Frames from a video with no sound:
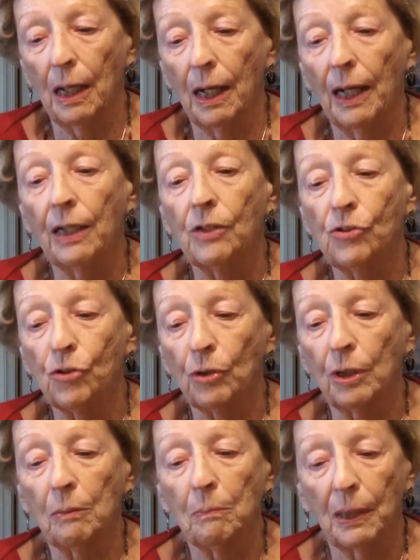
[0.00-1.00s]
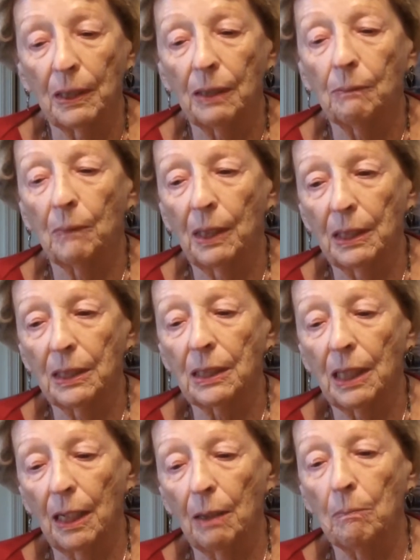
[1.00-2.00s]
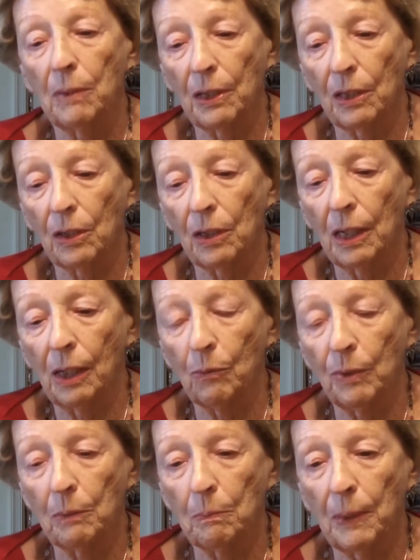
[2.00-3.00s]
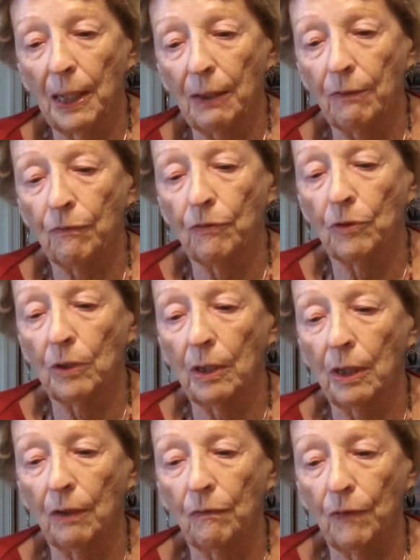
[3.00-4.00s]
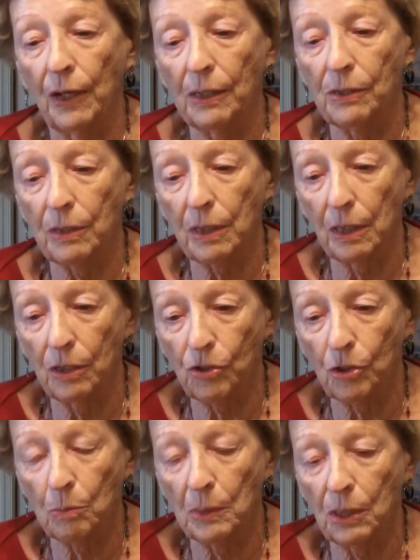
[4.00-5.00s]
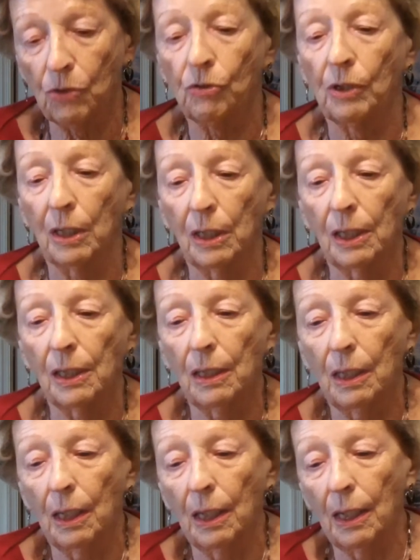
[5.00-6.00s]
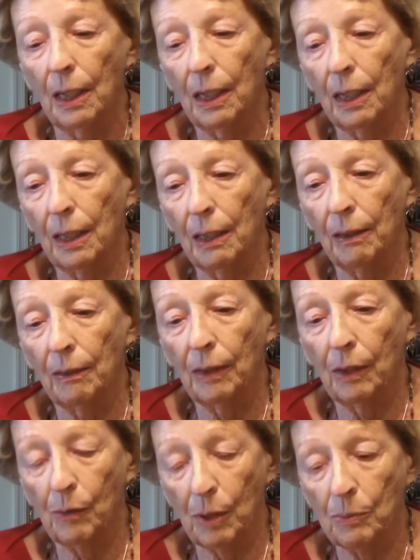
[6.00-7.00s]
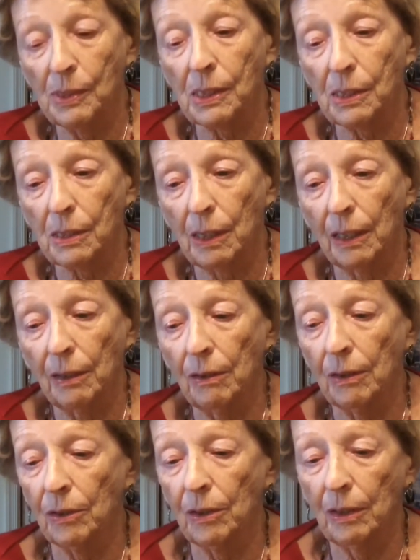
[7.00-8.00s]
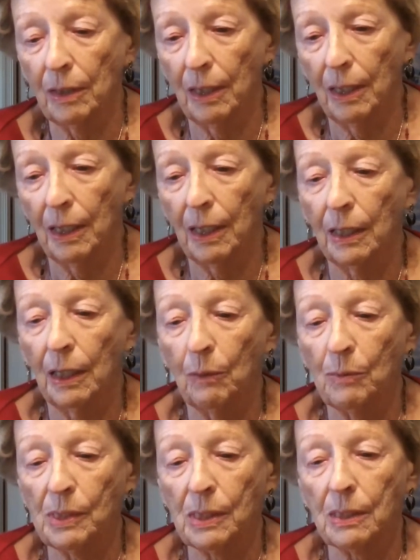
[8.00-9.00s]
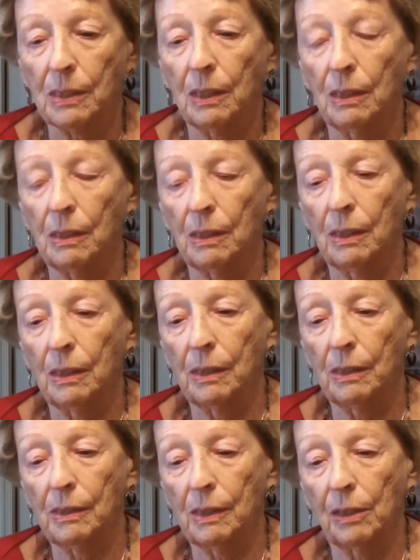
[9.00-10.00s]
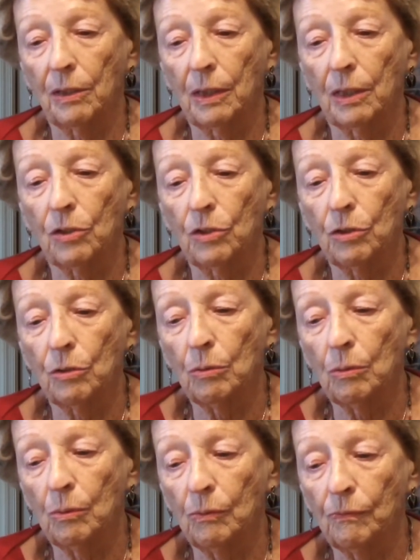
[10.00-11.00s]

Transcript: I enjoyed my time there. I went back for advanced instrument training. I was assigned there, and I was sent then to